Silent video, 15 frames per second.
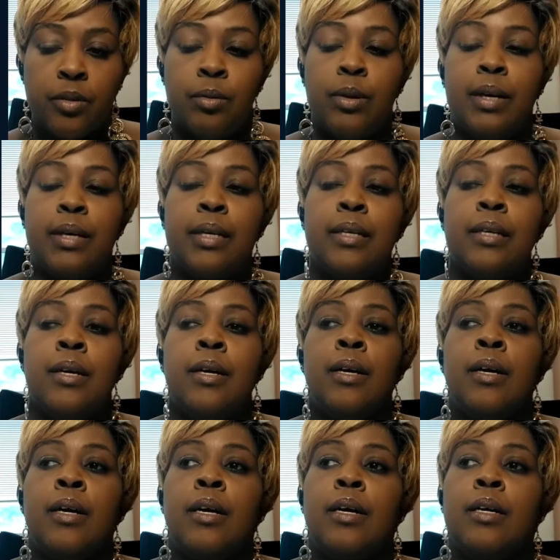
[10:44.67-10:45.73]
right?
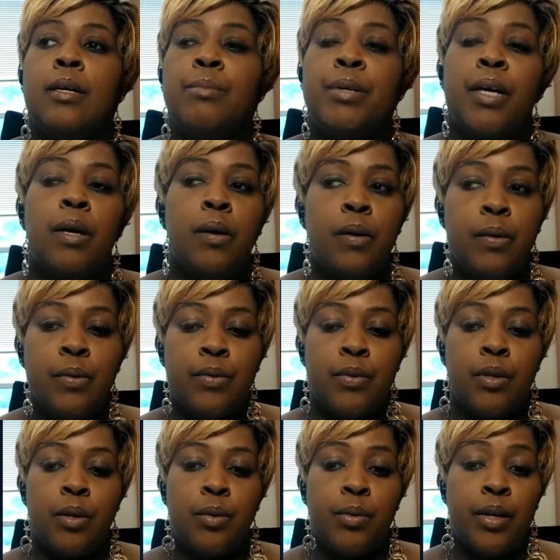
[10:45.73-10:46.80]
But
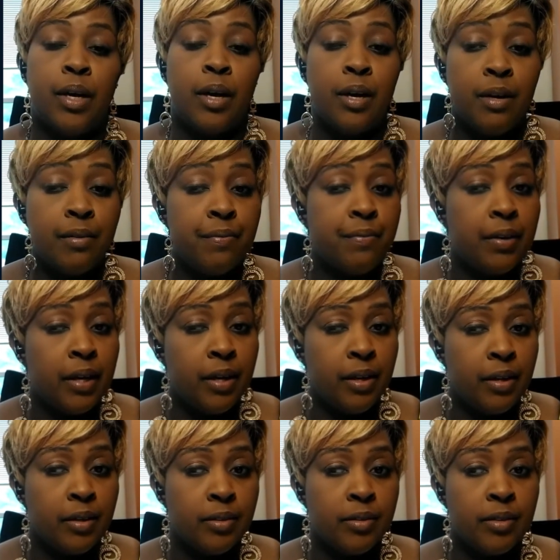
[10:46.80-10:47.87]
also what I have
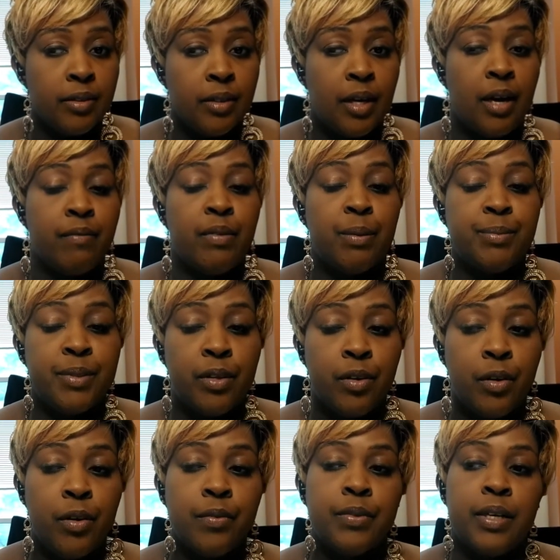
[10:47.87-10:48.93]
found, I've
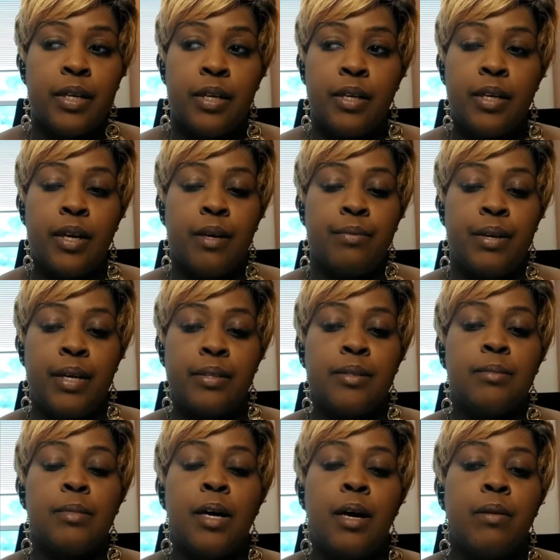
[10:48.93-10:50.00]
observed, and I've had
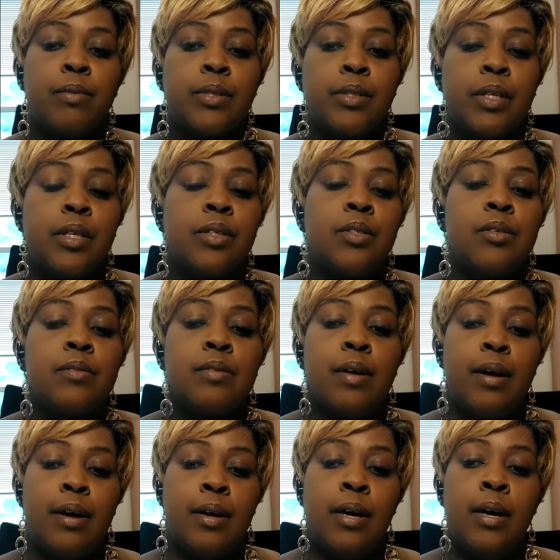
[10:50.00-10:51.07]
some conversations
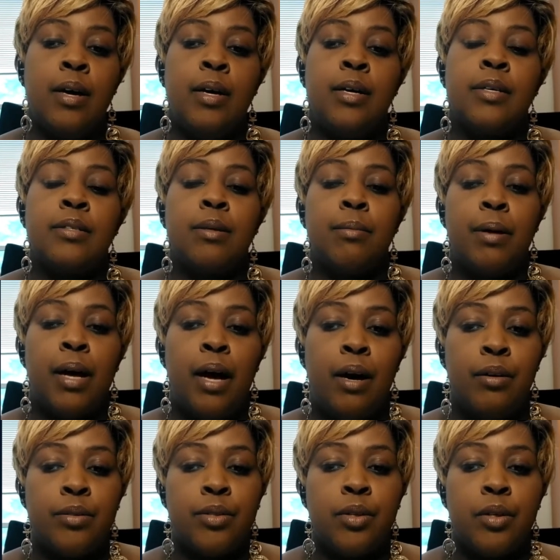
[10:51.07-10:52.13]
that some
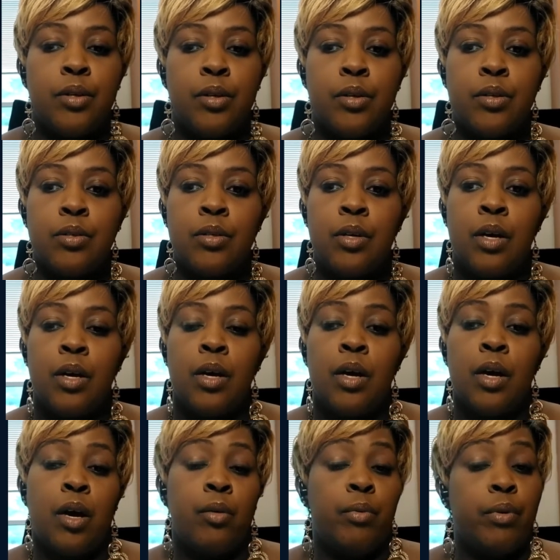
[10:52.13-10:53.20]
counselors
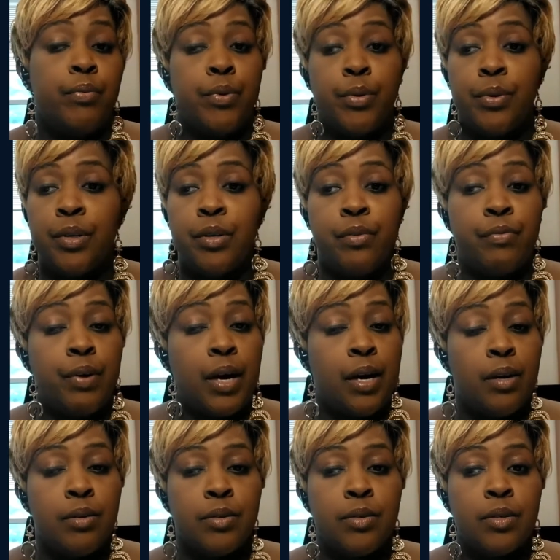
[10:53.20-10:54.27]
are reviewing your
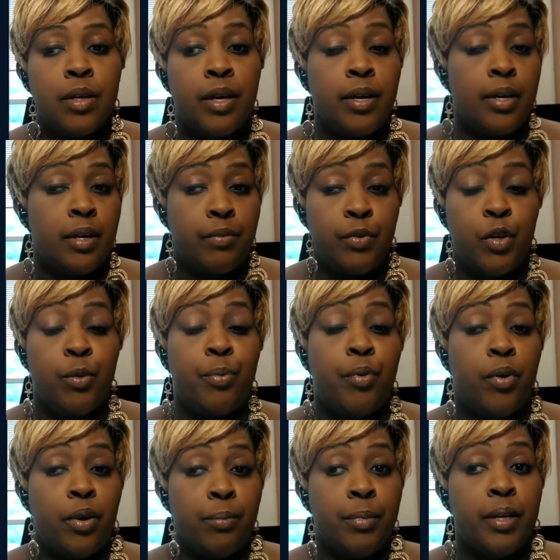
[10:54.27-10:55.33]
files ahead of your
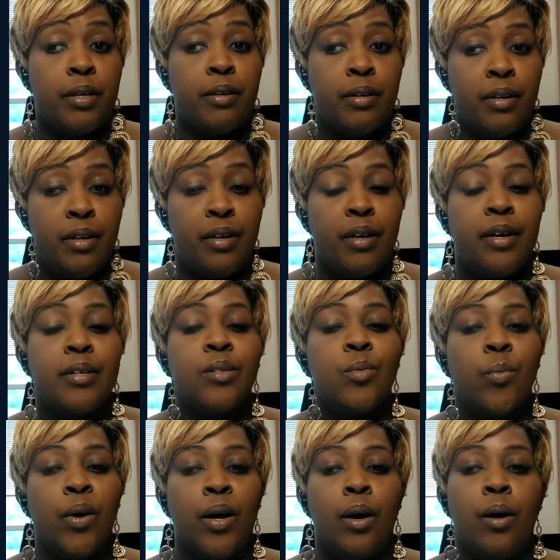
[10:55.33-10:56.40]
appointment as
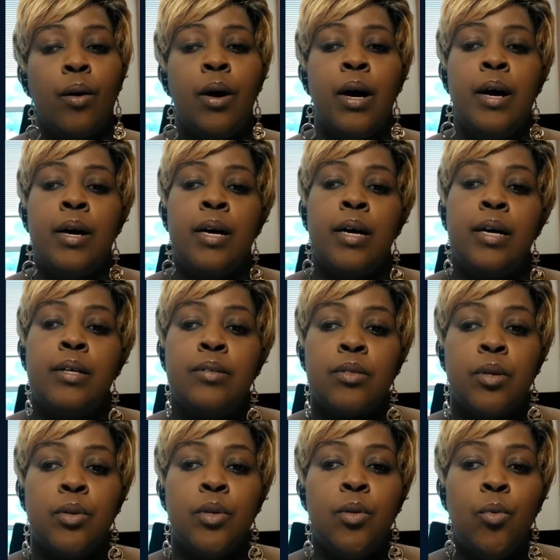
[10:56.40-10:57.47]
well. And
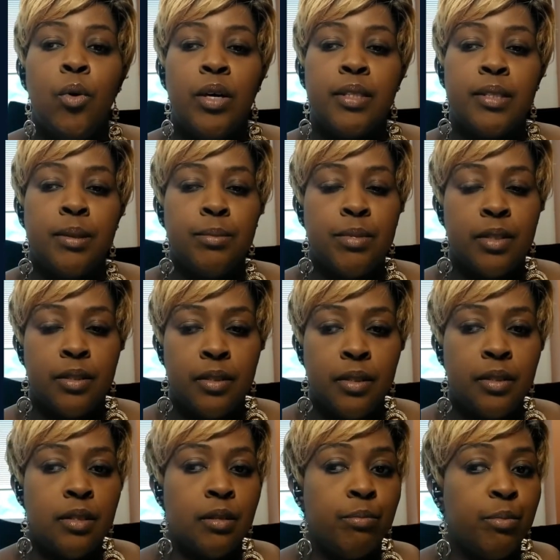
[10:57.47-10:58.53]
so you want them to see
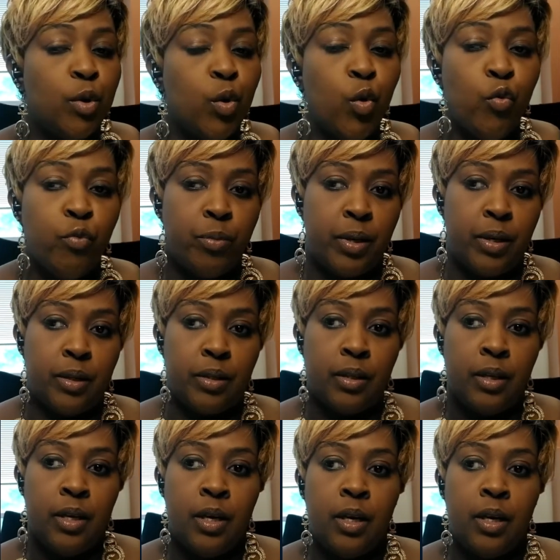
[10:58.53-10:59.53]
some movement.